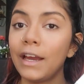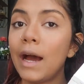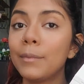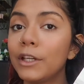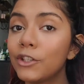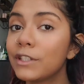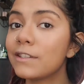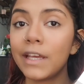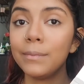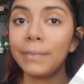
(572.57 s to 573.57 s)
I'm gonna use the
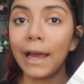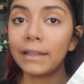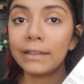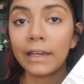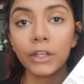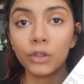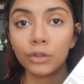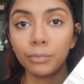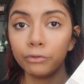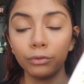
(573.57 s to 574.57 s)
same palette that I
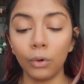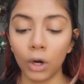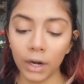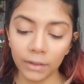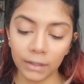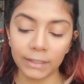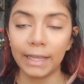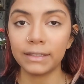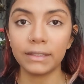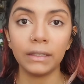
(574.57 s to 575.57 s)
used before, the
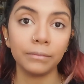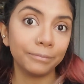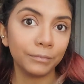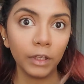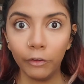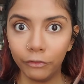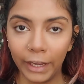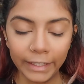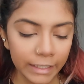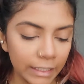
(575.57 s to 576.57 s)
Nesting
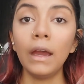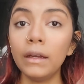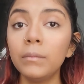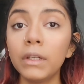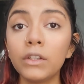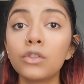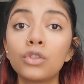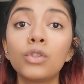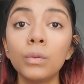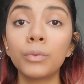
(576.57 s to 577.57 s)
Face. And I'm gonna use
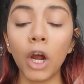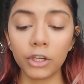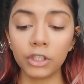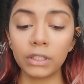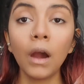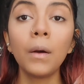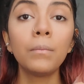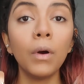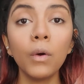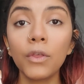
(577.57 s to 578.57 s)
2 brushes.
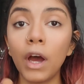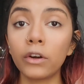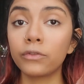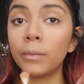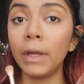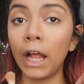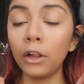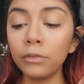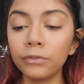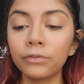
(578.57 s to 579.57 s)
Both are from
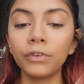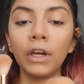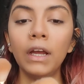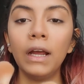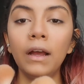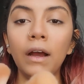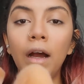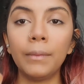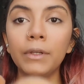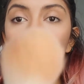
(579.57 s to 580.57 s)
e.l.f.
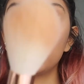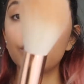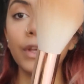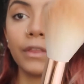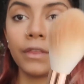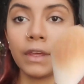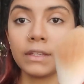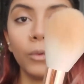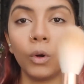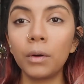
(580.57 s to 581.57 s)
I'm gonna use
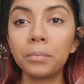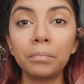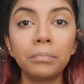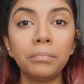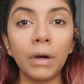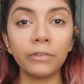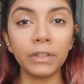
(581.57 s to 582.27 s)
this more puffy